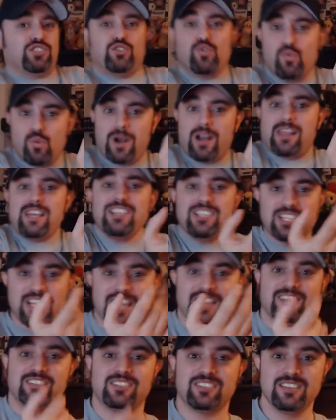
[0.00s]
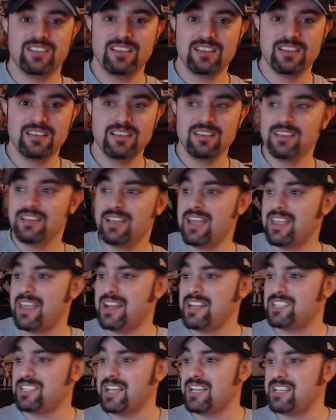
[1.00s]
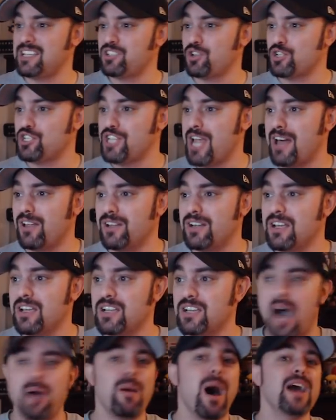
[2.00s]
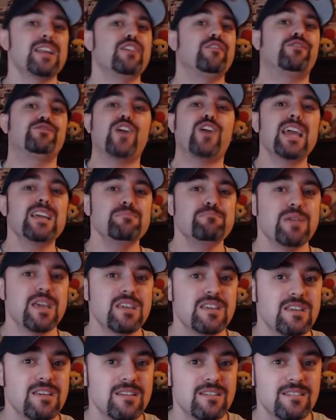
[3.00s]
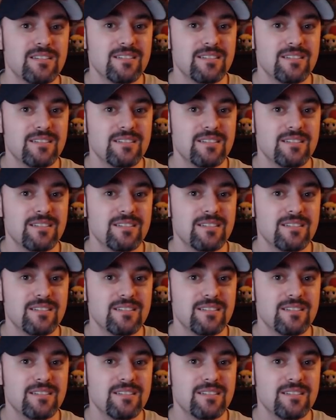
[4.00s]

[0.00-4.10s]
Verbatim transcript: doing one of these things, and then he says he starts yelling, "Come on and fight me!"